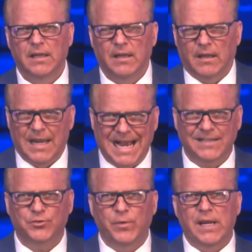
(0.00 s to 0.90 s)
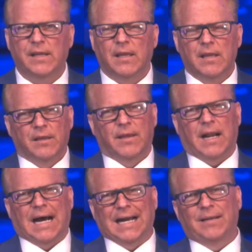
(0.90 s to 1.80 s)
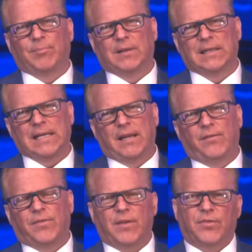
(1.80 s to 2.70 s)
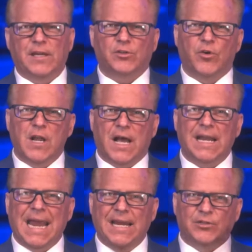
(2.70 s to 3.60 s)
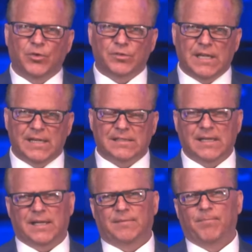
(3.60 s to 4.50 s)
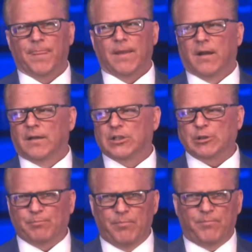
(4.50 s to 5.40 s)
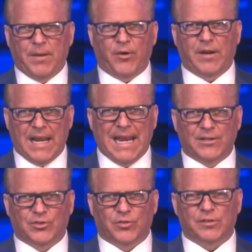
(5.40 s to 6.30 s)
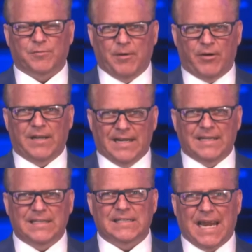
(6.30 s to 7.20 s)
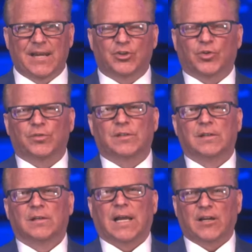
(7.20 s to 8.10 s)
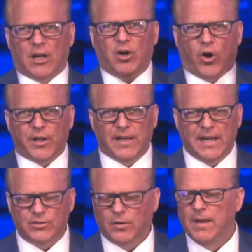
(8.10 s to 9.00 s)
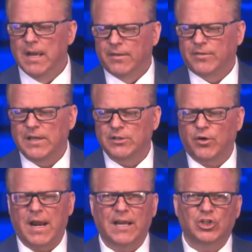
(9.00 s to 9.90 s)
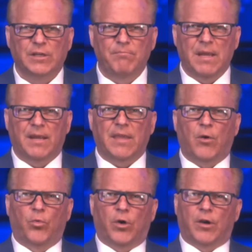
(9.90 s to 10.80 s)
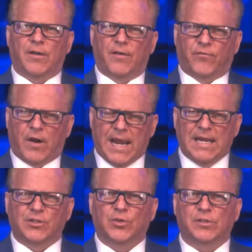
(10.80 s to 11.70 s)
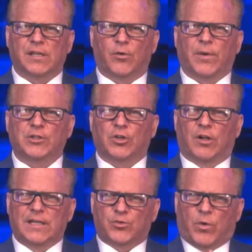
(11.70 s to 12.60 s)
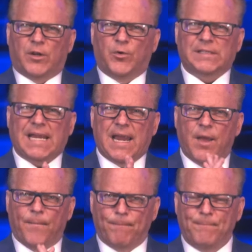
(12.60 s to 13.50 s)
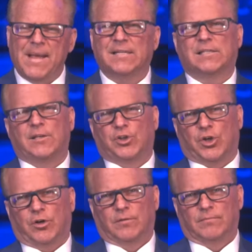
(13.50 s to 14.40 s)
last week that I believe that these are not angels as in uh, spirit angels, spirit entities, angels, like a guardian angel, that these are actually men. That word for angels in the original is one who is a messenger.